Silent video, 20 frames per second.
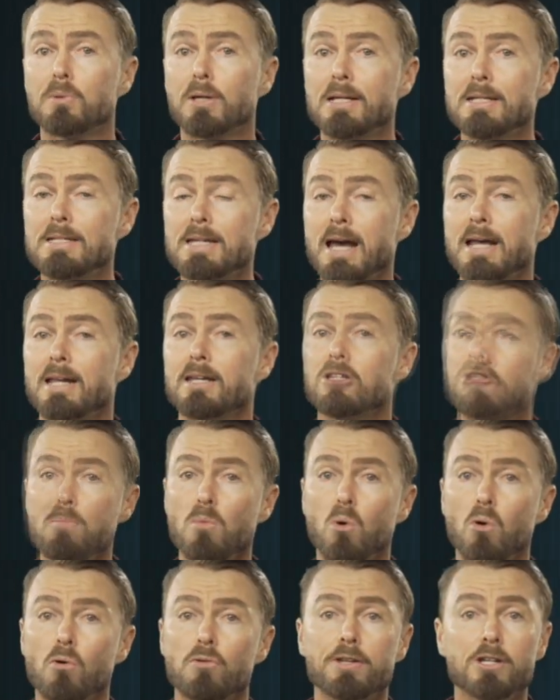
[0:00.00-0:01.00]
containing
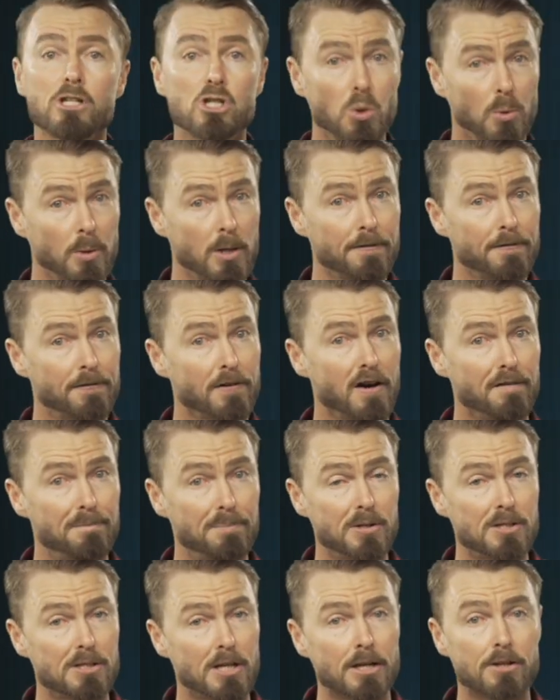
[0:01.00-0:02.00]
more than
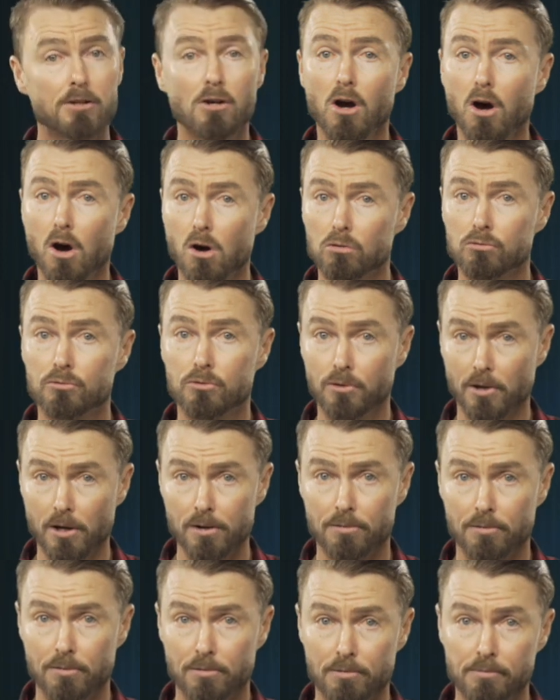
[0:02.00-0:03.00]
25% old
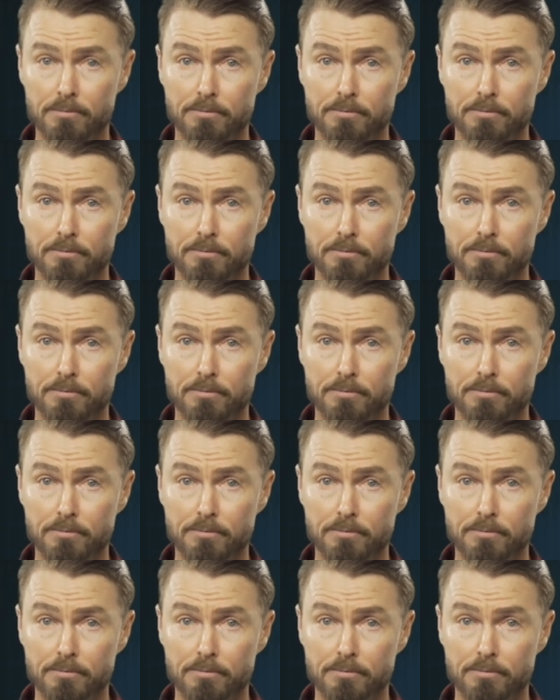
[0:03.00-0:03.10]
growth.